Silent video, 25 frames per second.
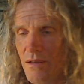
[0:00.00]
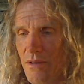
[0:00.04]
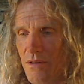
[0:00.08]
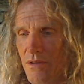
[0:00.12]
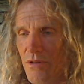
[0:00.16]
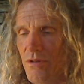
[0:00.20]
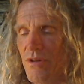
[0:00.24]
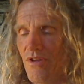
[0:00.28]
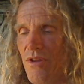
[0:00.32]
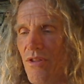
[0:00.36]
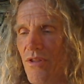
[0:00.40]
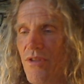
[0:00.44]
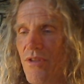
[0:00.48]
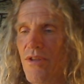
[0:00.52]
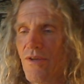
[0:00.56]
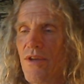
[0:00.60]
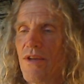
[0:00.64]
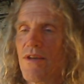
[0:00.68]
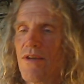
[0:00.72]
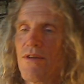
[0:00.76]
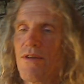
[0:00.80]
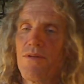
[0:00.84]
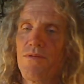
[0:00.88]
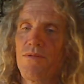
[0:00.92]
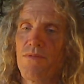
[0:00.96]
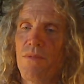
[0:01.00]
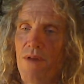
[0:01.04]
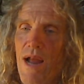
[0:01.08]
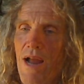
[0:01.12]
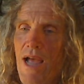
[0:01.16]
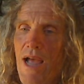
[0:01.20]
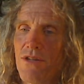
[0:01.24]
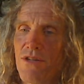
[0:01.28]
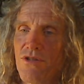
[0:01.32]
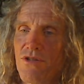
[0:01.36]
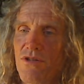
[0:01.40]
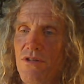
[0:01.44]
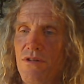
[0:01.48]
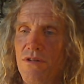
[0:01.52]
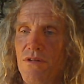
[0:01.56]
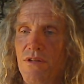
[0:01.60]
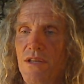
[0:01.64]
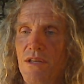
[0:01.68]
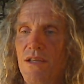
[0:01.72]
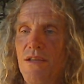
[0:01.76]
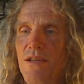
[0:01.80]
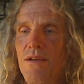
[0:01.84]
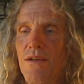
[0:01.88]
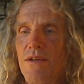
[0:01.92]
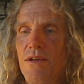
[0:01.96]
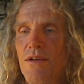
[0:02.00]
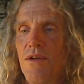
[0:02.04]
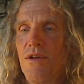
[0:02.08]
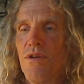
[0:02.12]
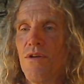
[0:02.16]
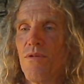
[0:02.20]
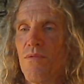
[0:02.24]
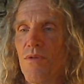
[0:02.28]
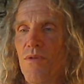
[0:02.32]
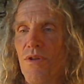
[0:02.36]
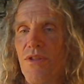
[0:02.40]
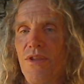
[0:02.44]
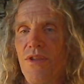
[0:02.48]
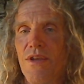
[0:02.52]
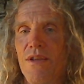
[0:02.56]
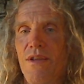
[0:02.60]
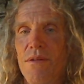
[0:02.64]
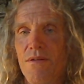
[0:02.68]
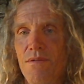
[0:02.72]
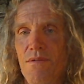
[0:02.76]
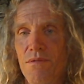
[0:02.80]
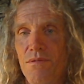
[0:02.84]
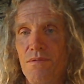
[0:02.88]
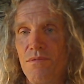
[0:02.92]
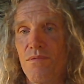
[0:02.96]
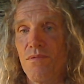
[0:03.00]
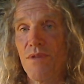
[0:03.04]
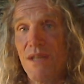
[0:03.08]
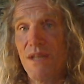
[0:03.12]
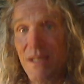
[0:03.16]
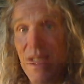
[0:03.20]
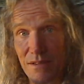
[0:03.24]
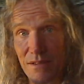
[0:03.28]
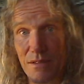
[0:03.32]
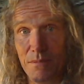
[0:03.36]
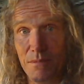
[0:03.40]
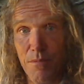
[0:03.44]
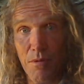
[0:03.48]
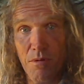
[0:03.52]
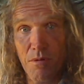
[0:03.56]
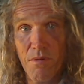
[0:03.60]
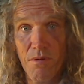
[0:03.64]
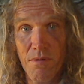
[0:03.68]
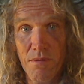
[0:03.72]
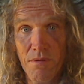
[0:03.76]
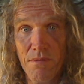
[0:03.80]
You can think rationally within reasonable